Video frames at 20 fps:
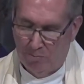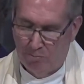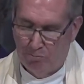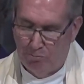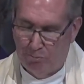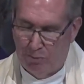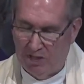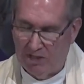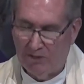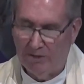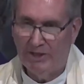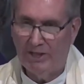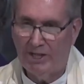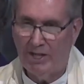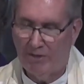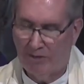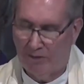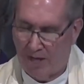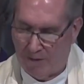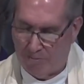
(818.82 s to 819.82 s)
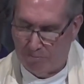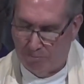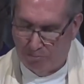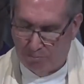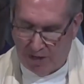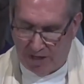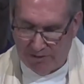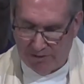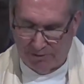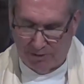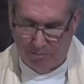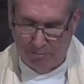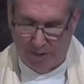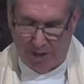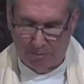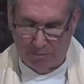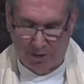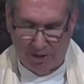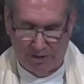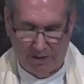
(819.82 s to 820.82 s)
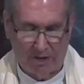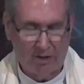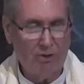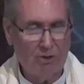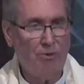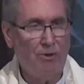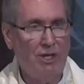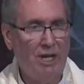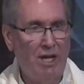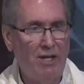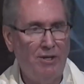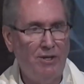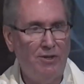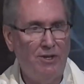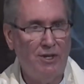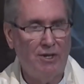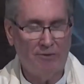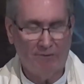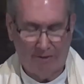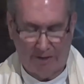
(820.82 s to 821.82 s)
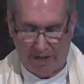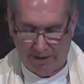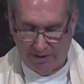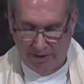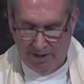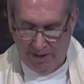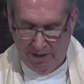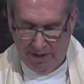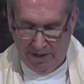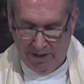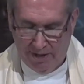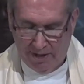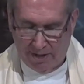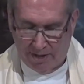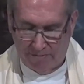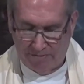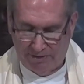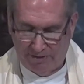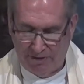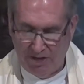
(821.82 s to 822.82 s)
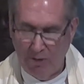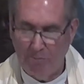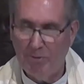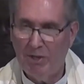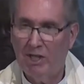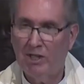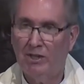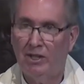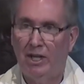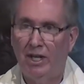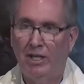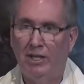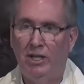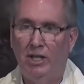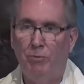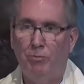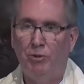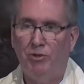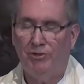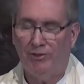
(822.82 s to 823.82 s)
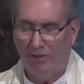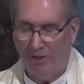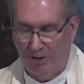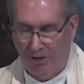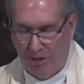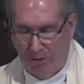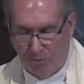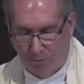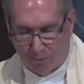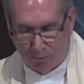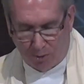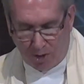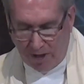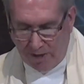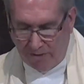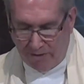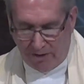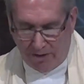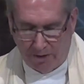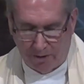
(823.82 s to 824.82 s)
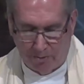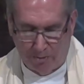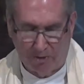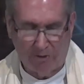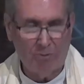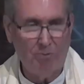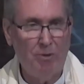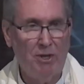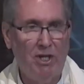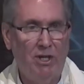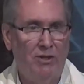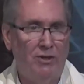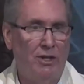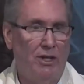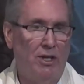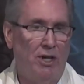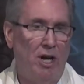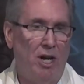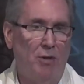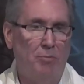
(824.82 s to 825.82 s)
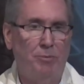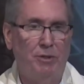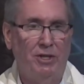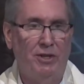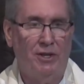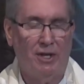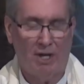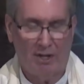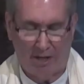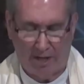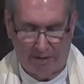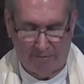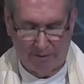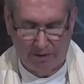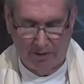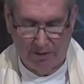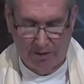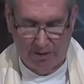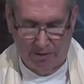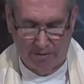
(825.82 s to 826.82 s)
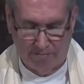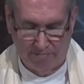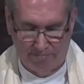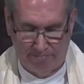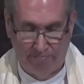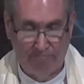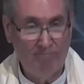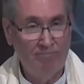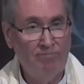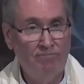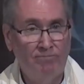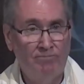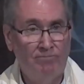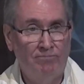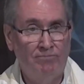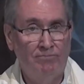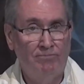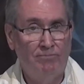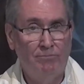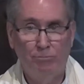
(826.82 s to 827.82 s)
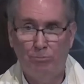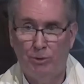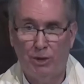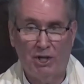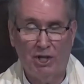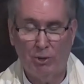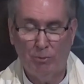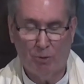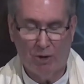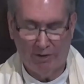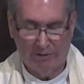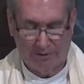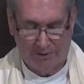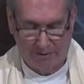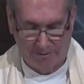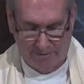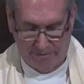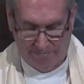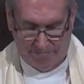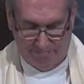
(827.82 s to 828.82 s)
building that muscle memory that created the effect of seeming like he was sitting right there with me in the cockpit that afternoon. But he wasn't.